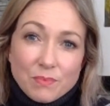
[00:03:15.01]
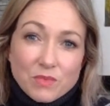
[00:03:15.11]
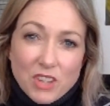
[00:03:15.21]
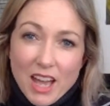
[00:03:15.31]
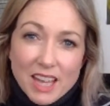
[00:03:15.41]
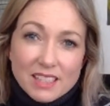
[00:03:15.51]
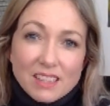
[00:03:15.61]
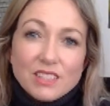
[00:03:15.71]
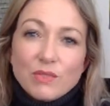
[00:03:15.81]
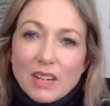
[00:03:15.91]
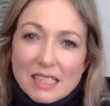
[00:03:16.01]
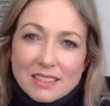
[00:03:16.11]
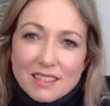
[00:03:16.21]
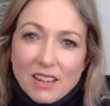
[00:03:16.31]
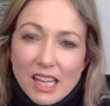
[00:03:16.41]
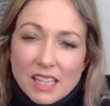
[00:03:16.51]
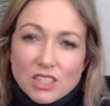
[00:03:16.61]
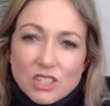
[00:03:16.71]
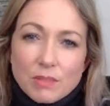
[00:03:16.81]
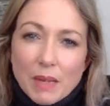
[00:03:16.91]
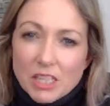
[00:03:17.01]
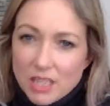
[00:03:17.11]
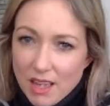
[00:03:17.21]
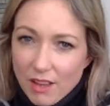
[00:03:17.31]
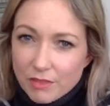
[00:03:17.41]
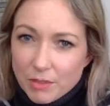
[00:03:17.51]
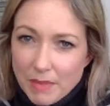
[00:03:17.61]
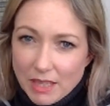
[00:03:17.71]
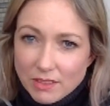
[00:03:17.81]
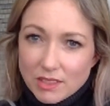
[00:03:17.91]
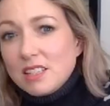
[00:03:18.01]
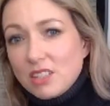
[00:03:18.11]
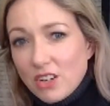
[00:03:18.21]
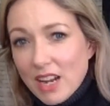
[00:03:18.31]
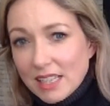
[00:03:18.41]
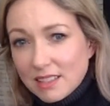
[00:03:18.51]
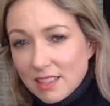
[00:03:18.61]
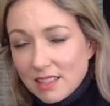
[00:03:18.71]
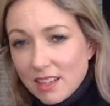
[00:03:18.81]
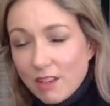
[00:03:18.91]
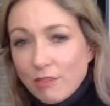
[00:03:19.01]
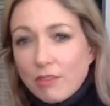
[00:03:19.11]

tiredness, feeling sluggish, especially after meals, don't exercise enough,